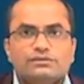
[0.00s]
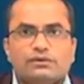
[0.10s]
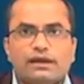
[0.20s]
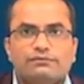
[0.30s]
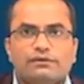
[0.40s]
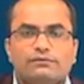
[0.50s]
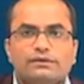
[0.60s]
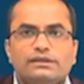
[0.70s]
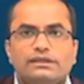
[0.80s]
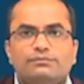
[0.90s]
So, alpha
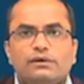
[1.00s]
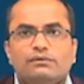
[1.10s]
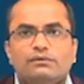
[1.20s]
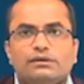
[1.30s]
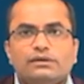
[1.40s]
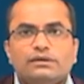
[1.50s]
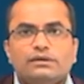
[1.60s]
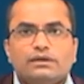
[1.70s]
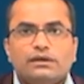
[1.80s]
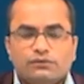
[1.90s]
1 e power
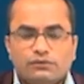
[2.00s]
uh,